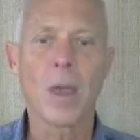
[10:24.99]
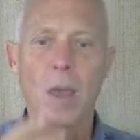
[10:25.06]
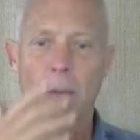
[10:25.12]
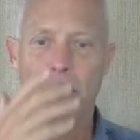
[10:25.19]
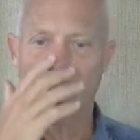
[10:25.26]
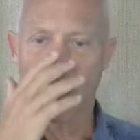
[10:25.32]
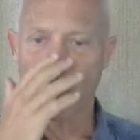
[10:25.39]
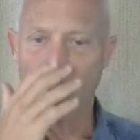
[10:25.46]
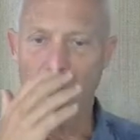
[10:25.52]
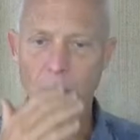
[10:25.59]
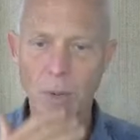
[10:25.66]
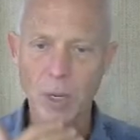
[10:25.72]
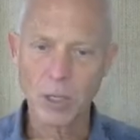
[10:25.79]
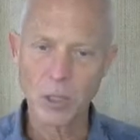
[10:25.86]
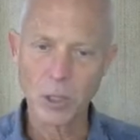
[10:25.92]
But what I'm
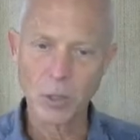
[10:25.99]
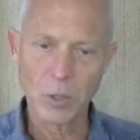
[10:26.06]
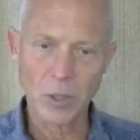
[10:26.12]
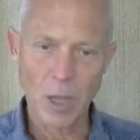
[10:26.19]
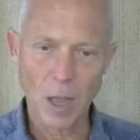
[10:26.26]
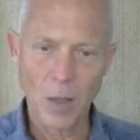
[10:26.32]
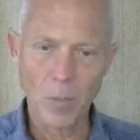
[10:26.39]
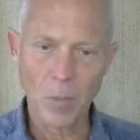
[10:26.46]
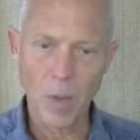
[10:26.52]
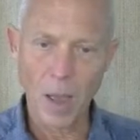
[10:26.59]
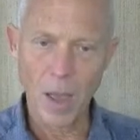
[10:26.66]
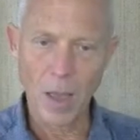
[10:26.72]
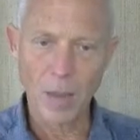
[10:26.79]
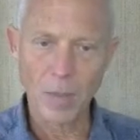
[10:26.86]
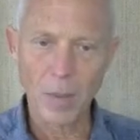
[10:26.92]
going to do is I'm
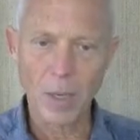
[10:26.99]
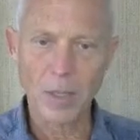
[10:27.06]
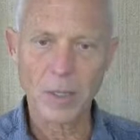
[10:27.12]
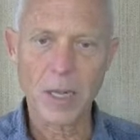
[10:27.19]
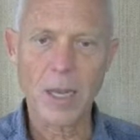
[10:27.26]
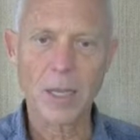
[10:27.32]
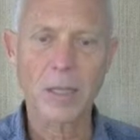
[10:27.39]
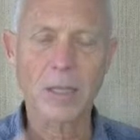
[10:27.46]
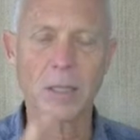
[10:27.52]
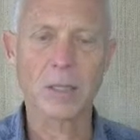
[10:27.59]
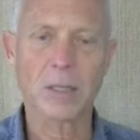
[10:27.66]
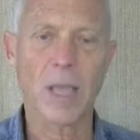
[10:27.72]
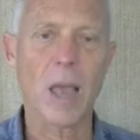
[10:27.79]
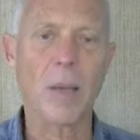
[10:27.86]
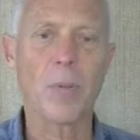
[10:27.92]
going to take this
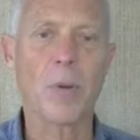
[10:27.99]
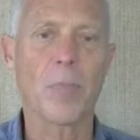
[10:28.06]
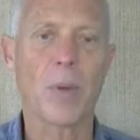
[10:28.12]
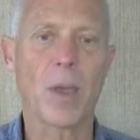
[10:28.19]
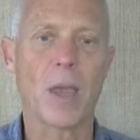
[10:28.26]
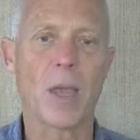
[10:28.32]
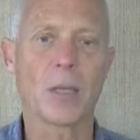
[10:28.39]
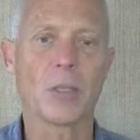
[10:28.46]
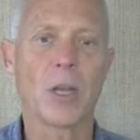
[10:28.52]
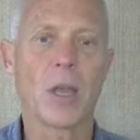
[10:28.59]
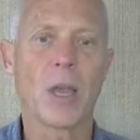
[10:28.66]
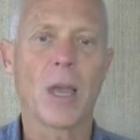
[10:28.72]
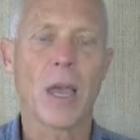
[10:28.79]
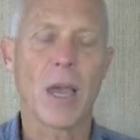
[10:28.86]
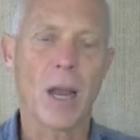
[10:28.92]
sample page
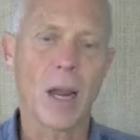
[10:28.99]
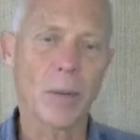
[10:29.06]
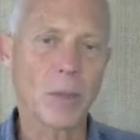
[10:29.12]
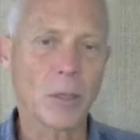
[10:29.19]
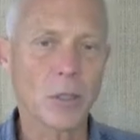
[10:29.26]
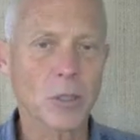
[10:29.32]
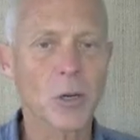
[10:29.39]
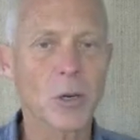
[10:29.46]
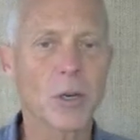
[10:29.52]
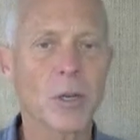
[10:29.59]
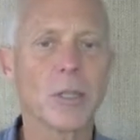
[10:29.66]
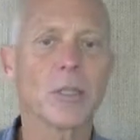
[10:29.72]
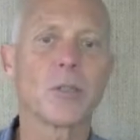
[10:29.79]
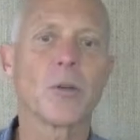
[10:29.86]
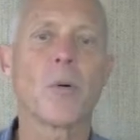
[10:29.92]
and I'm going to turn it
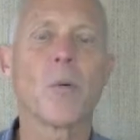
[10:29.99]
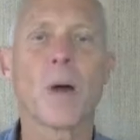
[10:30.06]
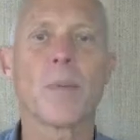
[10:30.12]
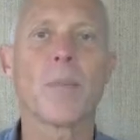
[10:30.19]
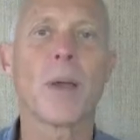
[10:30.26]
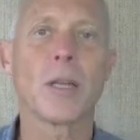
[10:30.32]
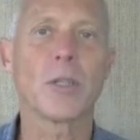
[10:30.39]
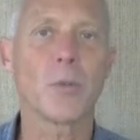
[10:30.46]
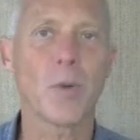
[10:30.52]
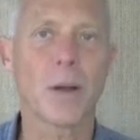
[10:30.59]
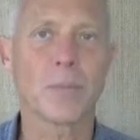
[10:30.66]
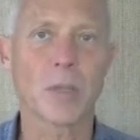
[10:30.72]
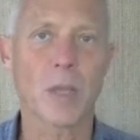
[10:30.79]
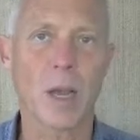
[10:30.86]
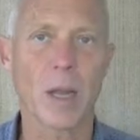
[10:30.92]
into a one-page
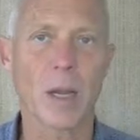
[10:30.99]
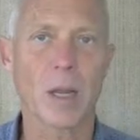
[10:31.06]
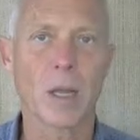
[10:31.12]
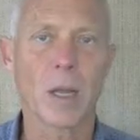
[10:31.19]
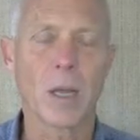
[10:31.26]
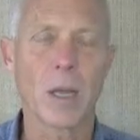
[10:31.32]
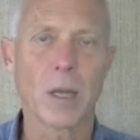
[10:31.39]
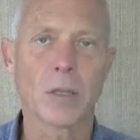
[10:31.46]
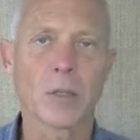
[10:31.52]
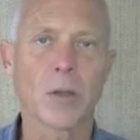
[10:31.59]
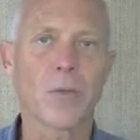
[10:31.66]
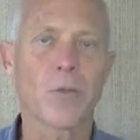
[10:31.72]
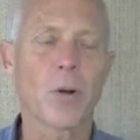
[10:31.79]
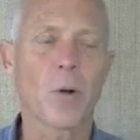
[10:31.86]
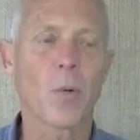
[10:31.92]
website. So
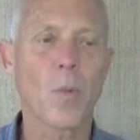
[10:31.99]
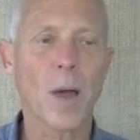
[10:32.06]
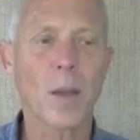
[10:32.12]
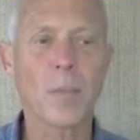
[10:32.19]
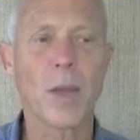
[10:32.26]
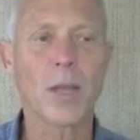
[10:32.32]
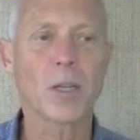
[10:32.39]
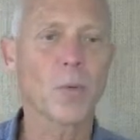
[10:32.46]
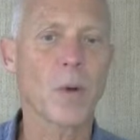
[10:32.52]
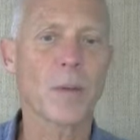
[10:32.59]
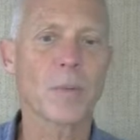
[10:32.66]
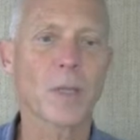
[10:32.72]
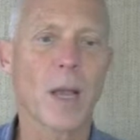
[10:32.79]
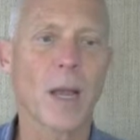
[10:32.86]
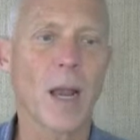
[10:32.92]
for a one-page
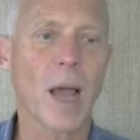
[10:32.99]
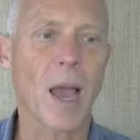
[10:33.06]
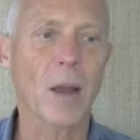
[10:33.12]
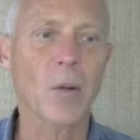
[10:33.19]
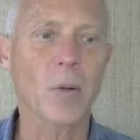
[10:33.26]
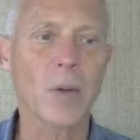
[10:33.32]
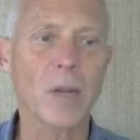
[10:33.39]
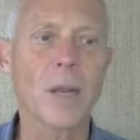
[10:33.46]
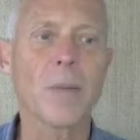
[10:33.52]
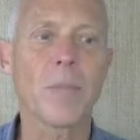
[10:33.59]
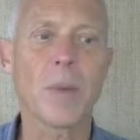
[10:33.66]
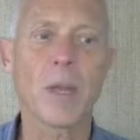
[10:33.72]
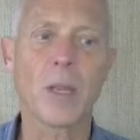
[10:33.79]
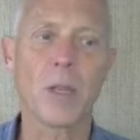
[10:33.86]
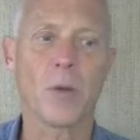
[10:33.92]
website, I don't need a
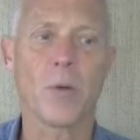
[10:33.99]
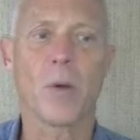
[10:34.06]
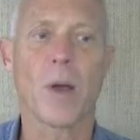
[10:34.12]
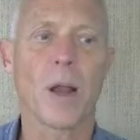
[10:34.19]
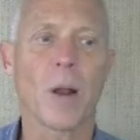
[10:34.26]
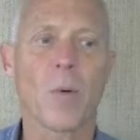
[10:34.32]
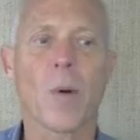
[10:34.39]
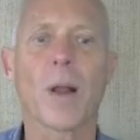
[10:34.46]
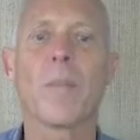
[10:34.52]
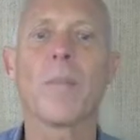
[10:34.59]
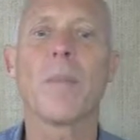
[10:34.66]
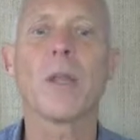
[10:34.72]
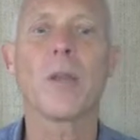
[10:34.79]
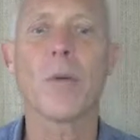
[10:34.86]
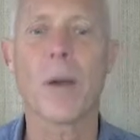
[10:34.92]
menu. I don't want a
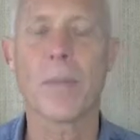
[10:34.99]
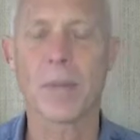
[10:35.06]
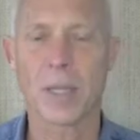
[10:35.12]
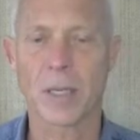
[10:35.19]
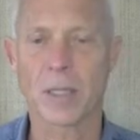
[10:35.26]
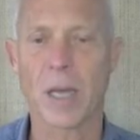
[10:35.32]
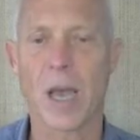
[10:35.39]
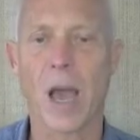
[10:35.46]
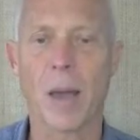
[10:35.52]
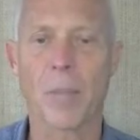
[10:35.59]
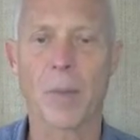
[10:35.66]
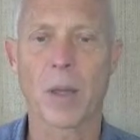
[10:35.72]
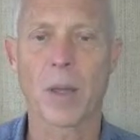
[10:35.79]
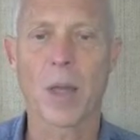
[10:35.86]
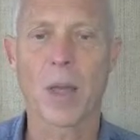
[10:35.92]
menu up at the
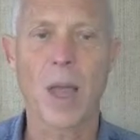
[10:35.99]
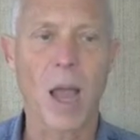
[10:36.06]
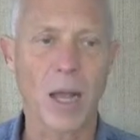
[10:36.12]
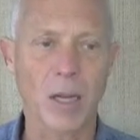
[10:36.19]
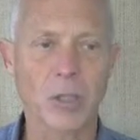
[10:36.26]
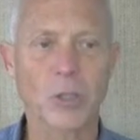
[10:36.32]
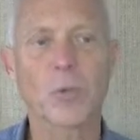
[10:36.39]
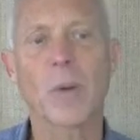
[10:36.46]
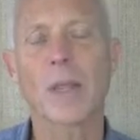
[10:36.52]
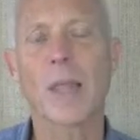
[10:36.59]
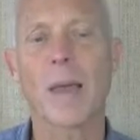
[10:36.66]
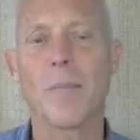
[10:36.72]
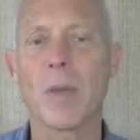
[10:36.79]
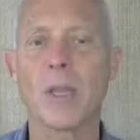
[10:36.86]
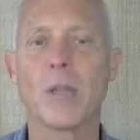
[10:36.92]
top. I just want
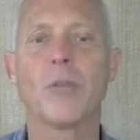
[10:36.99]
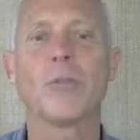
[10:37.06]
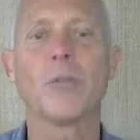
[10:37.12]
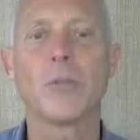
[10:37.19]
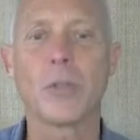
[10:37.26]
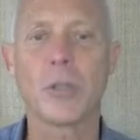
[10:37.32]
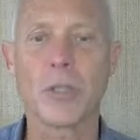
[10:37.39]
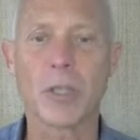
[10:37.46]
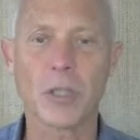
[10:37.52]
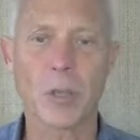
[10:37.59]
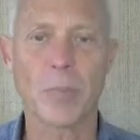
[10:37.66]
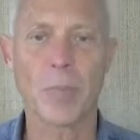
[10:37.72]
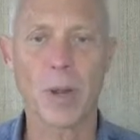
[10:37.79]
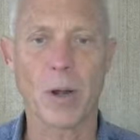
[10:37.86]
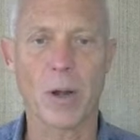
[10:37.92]
that menu to
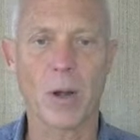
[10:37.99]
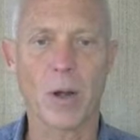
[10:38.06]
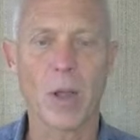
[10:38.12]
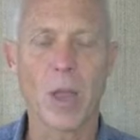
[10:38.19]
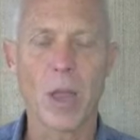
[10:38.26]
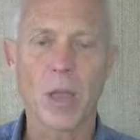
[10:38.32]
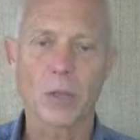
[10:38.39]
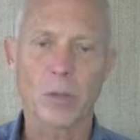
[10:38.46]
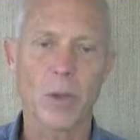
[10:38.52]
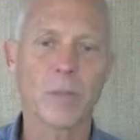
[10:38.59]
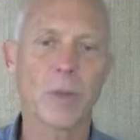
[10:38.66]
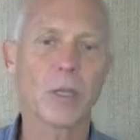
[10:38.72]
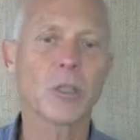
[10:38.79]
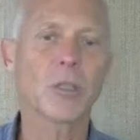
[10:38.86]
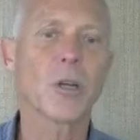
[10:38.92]
disappear. So I'm
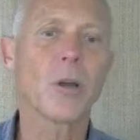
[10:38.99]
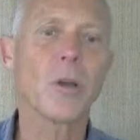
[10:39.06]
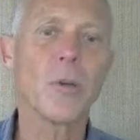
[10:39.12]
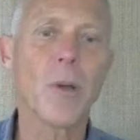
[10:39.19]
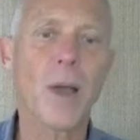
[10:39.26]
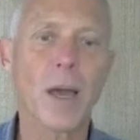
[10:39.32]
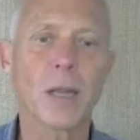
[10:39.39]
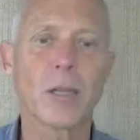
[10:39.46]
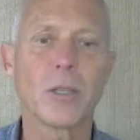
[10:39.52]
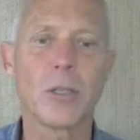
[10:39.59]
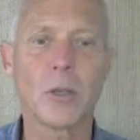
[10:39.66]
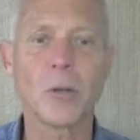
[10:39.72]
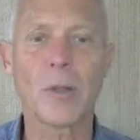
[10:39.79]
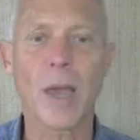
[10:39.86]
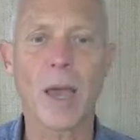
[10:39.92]
going to show you how to
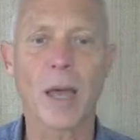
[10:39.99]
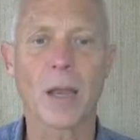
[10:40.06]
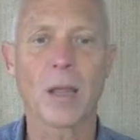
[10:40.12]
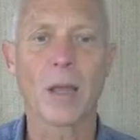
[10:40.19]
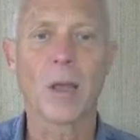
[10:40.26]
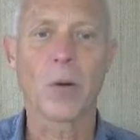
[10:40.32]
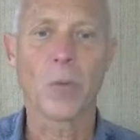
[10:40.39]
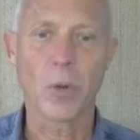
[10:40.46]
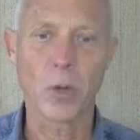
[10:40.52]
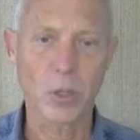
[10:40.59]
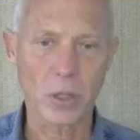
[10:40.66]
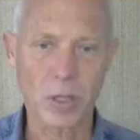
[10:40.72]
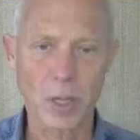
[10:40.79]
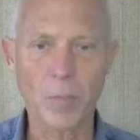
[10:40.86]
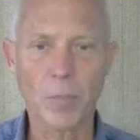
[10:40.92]
do that real
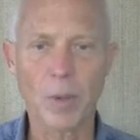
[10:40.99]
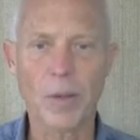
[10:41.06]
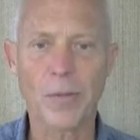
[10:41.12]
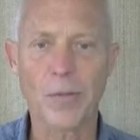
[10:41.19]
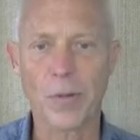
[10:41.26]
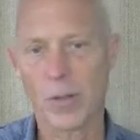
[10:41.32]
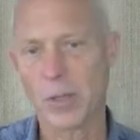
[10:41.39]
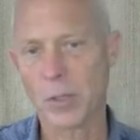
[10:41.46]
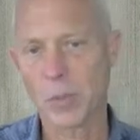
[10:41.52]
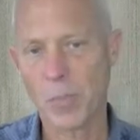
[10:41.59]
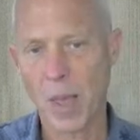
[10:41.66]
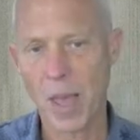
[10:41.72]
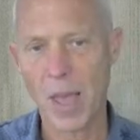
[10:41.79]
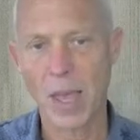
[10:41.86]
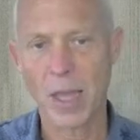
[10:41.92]
simply for this
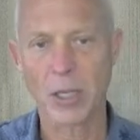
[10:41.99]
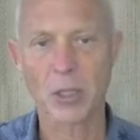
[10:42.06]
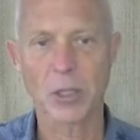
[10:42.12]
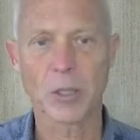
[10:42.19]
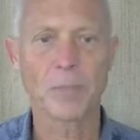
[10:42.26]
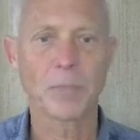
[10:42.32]
page.